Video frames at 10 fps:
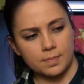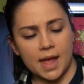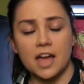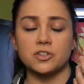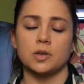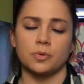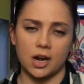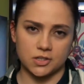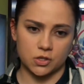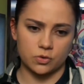passionate
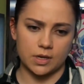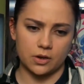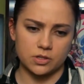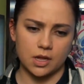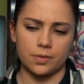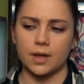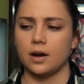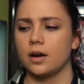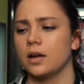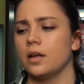project creators out
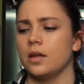there,